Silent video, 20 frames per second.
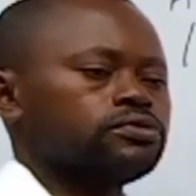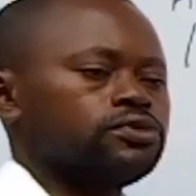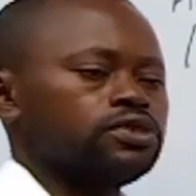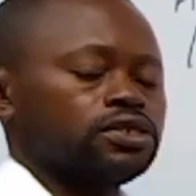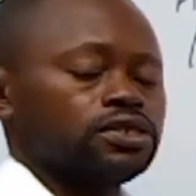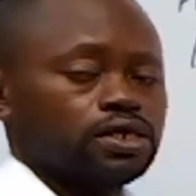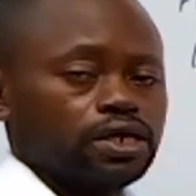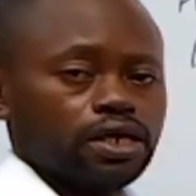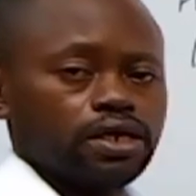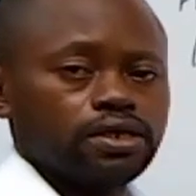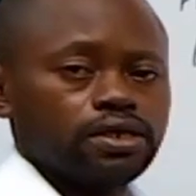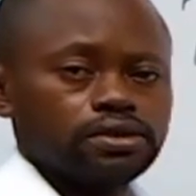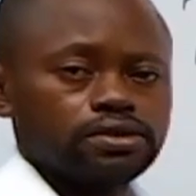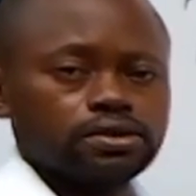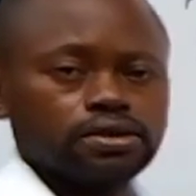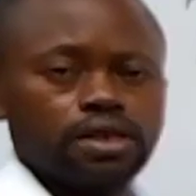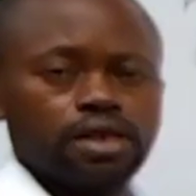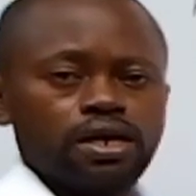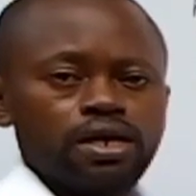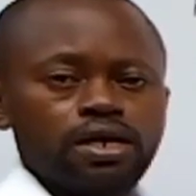in
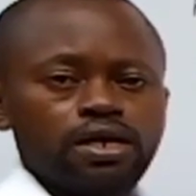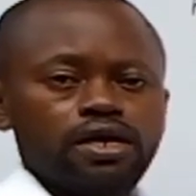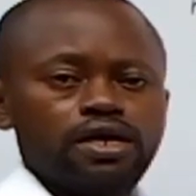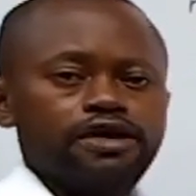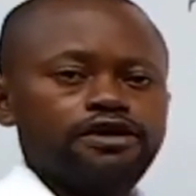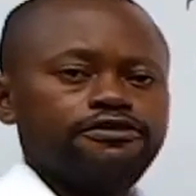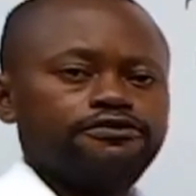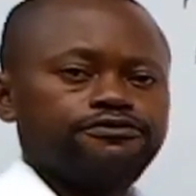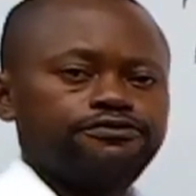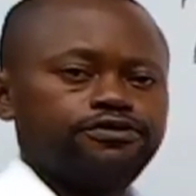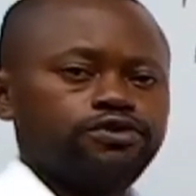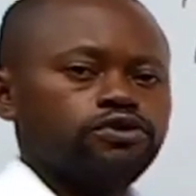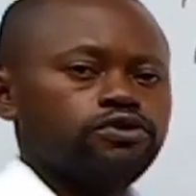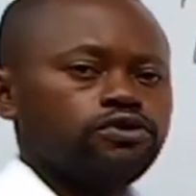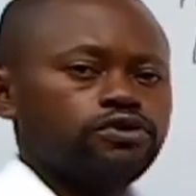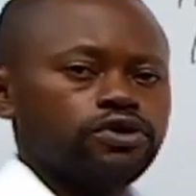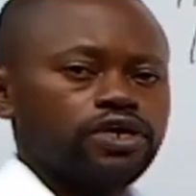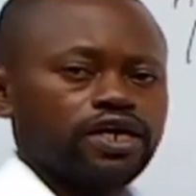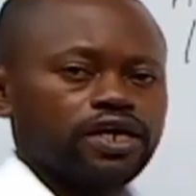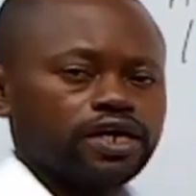case if
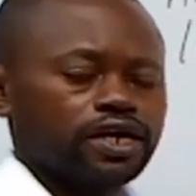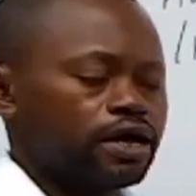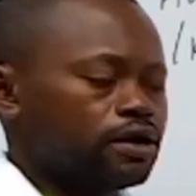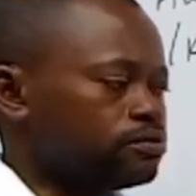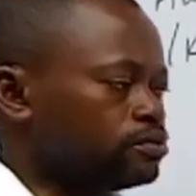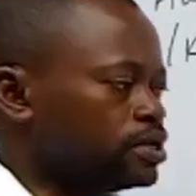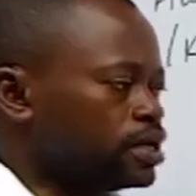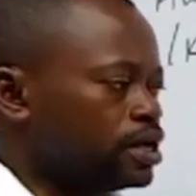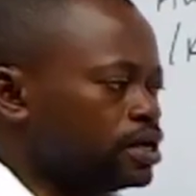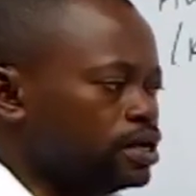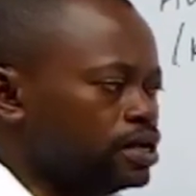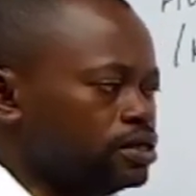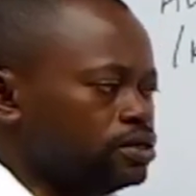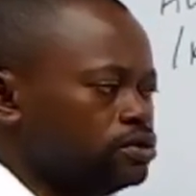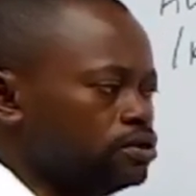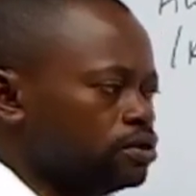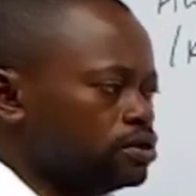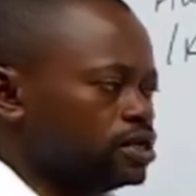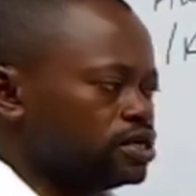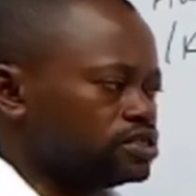you encounter
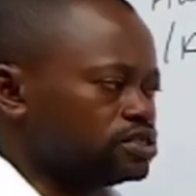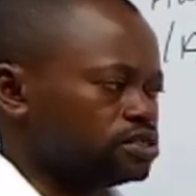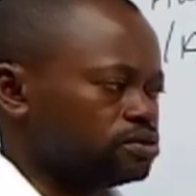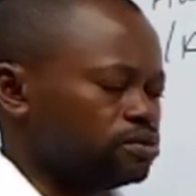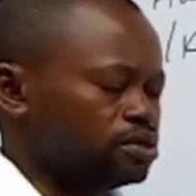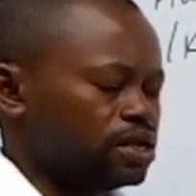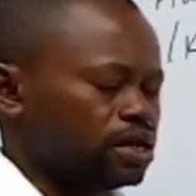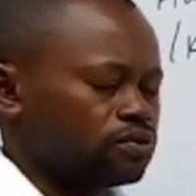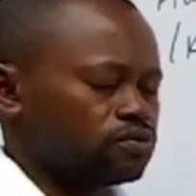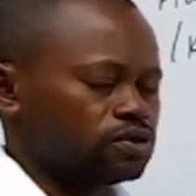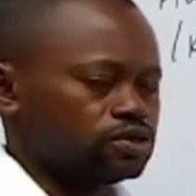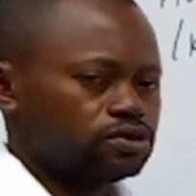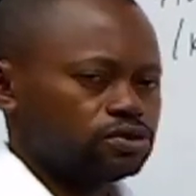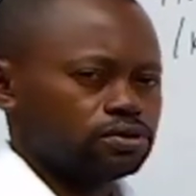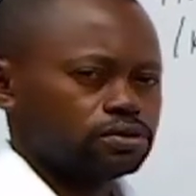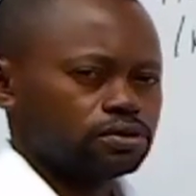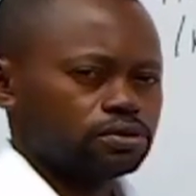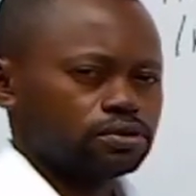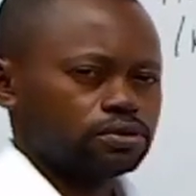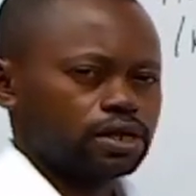any other similar
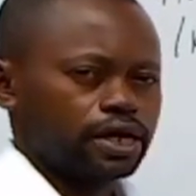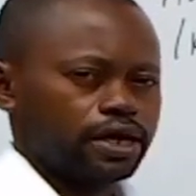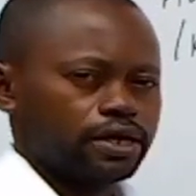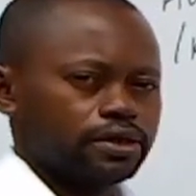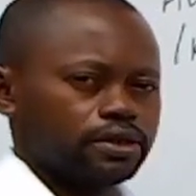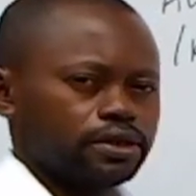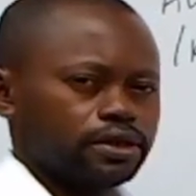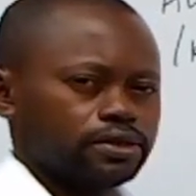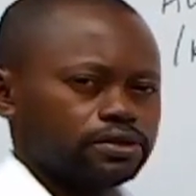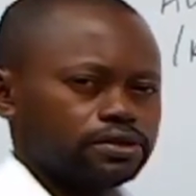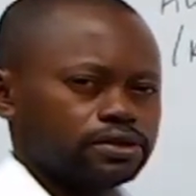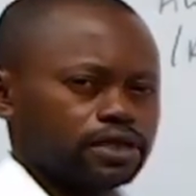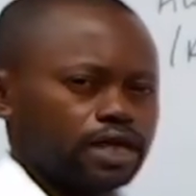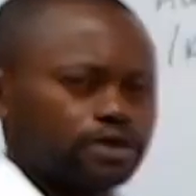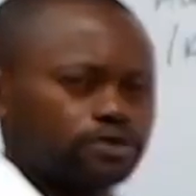question like this,